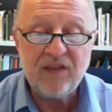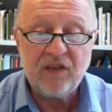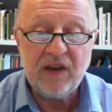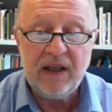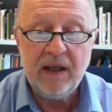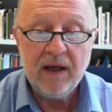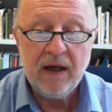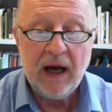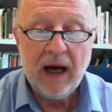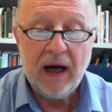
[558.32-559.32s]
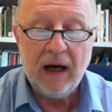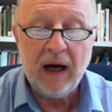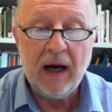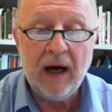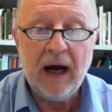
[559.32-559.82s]
see
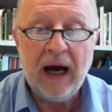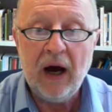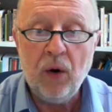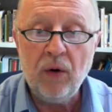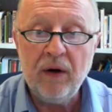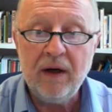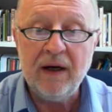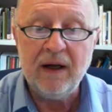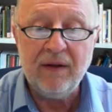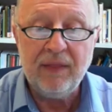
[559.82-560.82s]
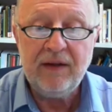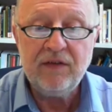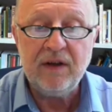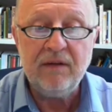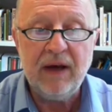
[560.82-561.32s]
how
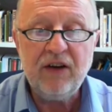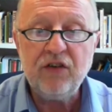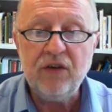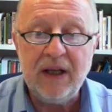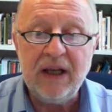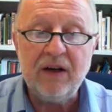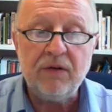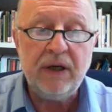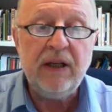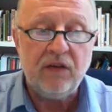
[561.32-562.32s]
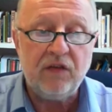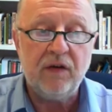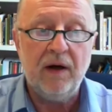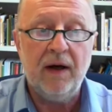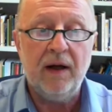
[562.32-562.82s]
this invention increased
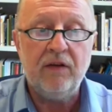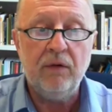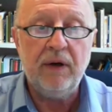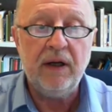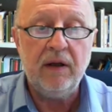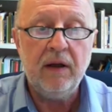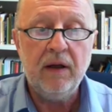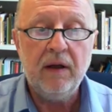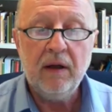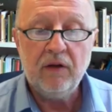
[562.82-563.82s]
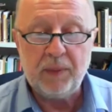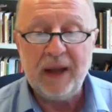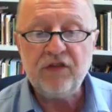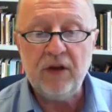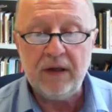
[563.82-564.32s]

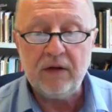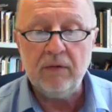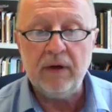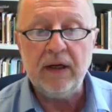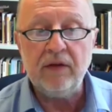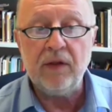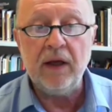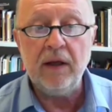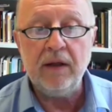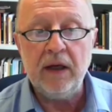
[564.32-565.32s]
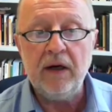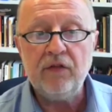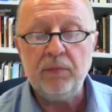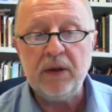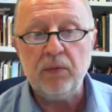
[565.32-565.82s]
especially during the
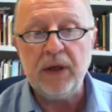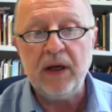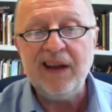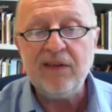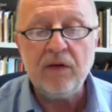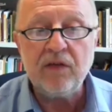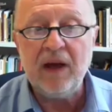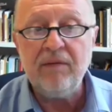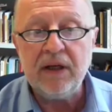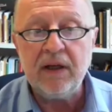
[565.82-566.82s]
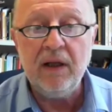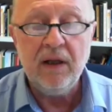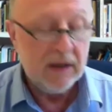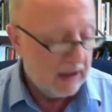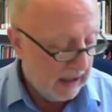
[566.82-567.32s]
years between 1970
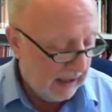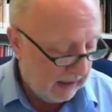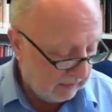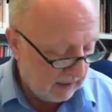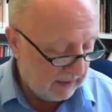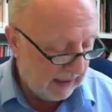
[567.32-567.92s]
and